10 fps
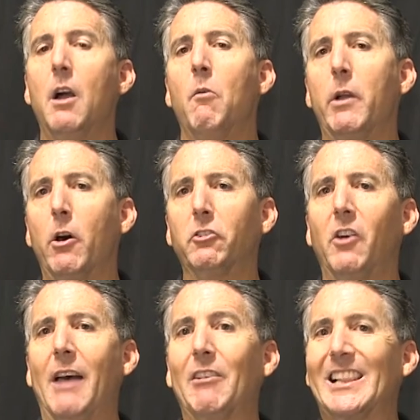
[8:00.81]
We also
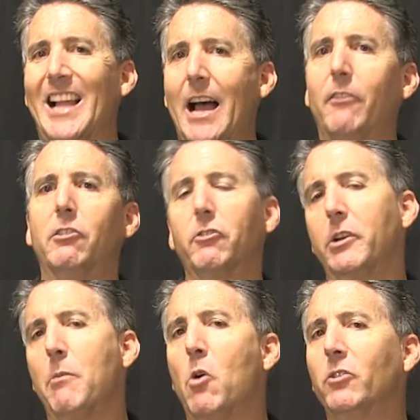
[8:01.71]
have a live
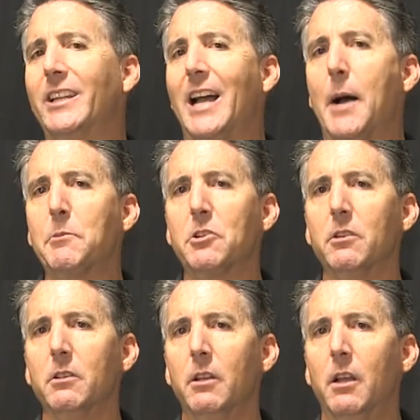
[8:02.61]
stream only
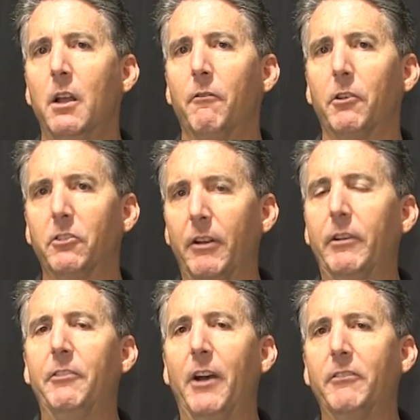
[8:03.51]
option for
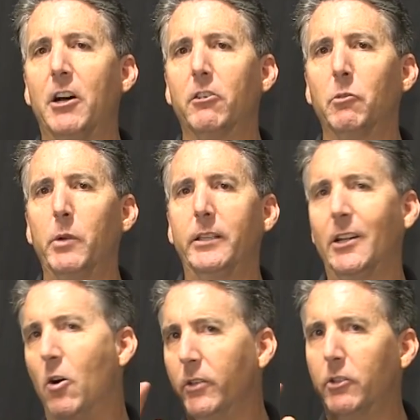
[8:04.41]
$75 a week that
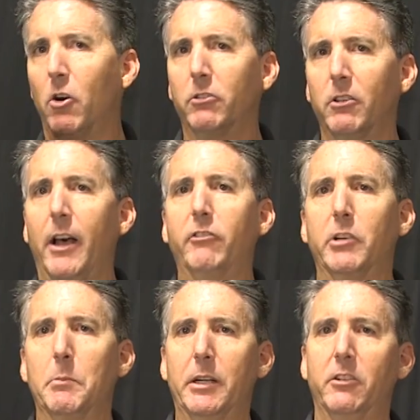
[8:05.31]
only talks to live
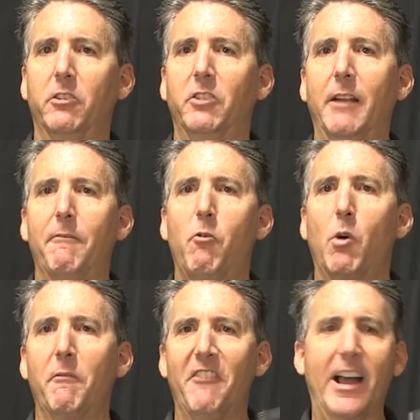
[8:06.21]
stream, but it's the same
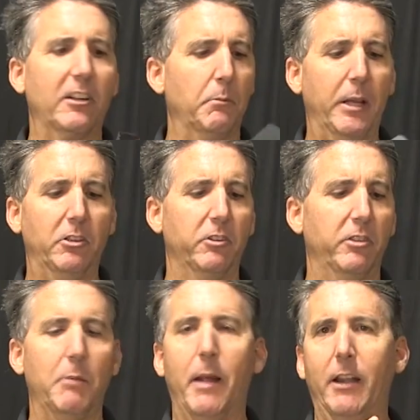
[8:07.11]
form factor, basically the
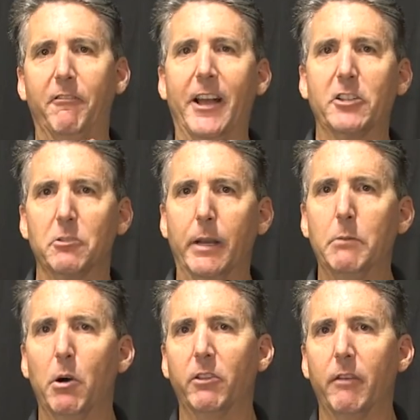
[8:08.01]
same manufacturer made
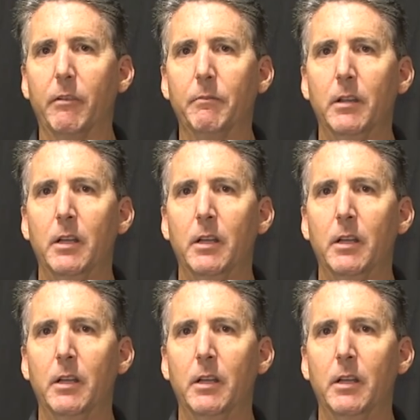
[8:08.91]
both of them.